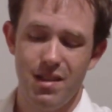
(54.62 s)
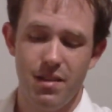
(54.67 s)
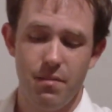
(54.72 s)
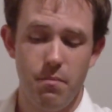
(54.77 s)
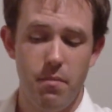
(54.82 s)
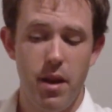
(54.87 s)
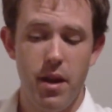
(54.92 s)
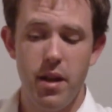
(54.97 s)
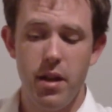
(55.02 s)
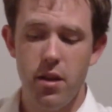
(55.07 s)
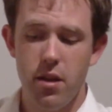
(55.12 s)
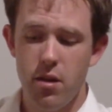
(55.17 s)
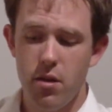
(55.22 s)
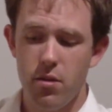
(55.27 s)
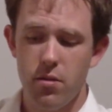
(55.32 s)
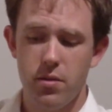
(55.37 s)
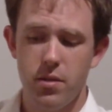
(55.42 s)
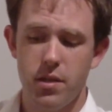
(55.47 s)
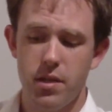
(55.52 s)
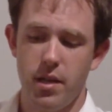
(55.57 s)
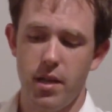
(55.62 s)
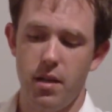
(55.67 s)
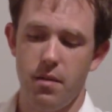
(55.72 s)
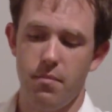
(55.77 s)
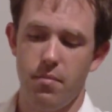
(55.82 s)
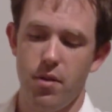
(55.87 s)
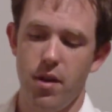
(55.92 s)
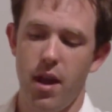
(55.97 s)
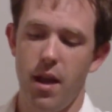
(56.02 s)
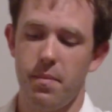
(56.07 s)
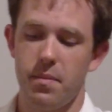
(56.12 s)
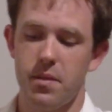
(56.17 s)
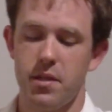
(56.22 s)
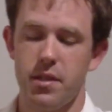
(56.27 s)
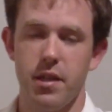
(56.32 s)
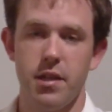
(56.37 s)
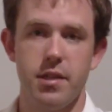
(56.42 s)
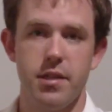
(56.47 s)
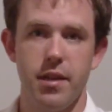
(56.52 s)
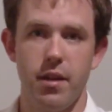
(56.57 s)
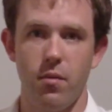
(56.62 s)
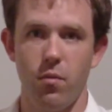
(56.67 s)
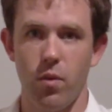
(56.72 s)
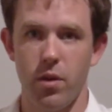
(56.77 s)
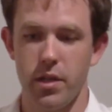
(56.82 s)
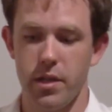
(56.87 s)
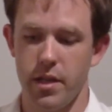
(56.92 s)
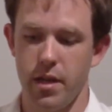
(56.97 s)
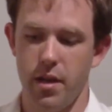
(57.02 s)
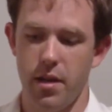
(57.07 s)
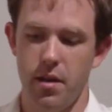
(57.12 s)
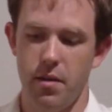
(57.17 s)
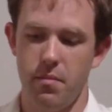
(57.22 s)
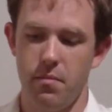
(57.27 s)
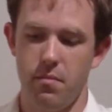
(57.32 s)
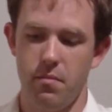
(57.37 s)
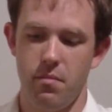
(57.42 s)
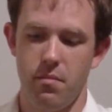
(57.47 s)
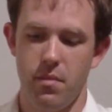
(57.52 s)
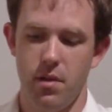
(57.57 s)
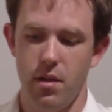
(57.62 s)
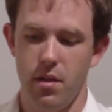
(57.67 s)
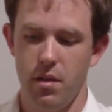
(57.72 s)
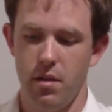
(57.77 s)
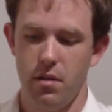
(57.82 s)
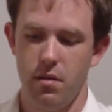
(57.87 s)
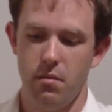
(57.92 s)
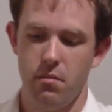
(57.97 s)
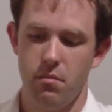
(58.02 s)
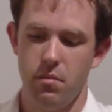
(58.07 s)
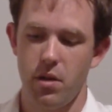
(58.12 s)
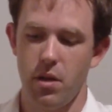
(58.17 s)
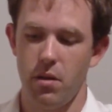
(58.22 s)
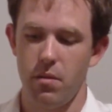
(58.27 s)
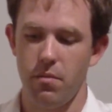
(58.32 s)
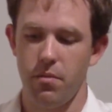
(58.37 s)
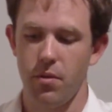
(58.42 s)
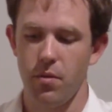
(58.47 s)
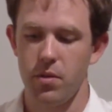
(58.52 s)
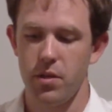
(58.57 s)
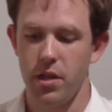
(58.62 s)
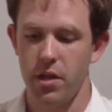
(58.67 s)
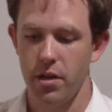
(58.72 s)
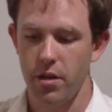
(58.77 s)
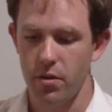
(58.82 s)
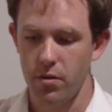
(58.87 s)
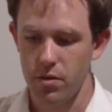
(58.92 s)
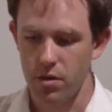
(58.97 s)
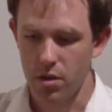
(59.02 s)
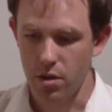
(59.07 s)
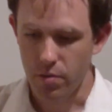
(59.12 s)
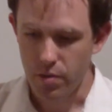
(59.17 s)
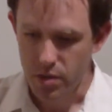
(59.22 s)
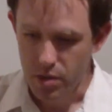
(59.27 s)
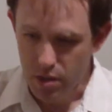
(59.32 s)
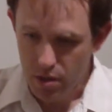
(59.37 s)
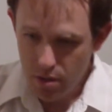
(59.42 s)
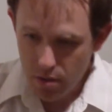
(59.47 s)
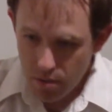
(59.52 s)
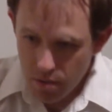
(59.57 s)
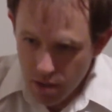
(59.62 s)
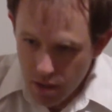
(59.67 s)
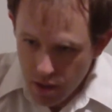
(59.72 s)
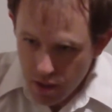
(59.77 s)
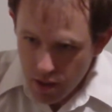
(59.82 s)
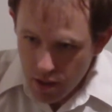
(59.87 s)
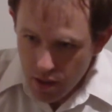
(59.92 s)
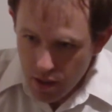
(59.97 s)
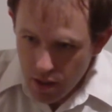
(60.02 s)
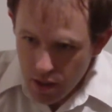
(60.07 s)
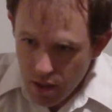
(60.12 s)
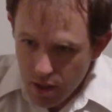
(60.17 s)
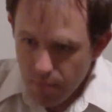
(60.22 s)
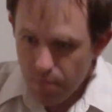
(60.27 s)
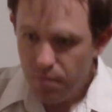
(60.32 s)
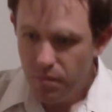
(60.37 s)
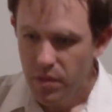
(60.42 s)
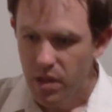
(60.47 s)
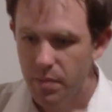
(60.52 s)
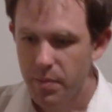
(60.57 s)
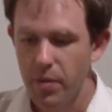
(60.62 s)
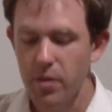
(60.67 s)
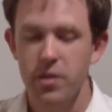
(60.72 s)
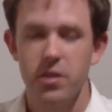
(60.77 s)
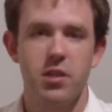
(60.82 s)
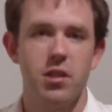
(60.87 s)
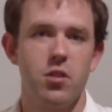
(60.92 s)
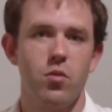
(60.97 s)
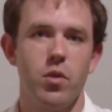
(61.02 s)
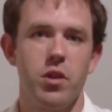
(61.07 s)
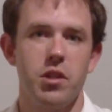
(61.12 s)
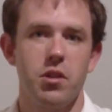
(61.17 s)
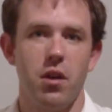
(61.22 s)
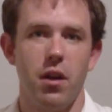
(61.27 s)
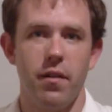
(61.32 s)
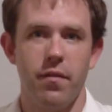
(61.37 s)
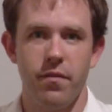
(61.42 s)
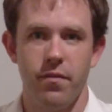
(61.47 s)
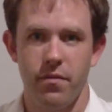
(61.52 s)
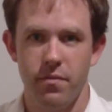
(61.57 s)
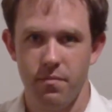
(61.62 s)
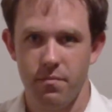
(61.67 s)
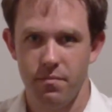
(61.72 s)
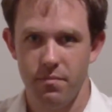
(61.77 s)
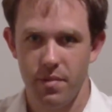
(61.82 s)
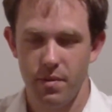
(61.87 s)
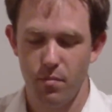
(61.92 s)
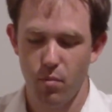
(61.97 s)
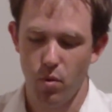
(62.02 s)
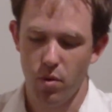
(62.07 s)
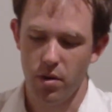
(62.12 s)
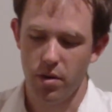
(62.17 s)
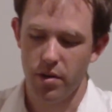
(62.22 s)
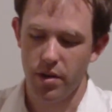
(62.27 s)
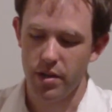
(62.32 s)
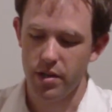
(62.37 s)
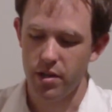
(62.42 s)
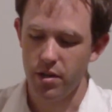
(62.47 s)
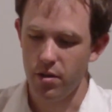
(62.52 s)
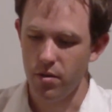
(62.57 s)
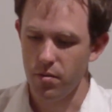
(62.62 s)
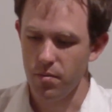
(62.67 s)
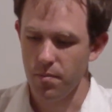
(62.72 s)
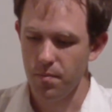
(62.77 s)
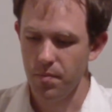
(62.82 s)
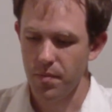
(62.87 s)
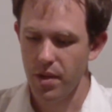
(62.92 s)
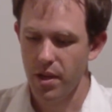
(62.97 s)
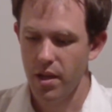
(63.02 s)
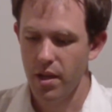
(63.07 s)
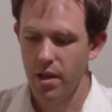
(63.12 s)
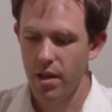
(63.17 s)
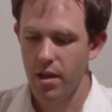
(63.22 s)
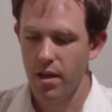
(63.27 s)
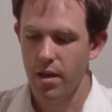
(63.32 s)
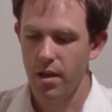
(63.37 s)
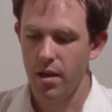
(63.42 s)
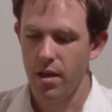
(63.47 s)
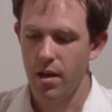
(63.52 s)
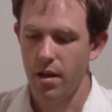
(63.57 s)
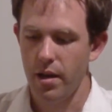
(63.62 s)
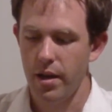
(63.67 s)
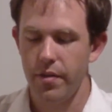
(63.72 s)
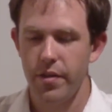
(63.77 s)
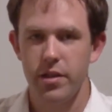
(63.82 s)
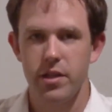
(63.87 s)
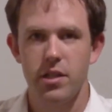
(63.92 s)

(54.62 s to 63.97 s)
many years, and perhaps since that one time 13 years ago or so. It appears it's a twist-off, important thing to note. And this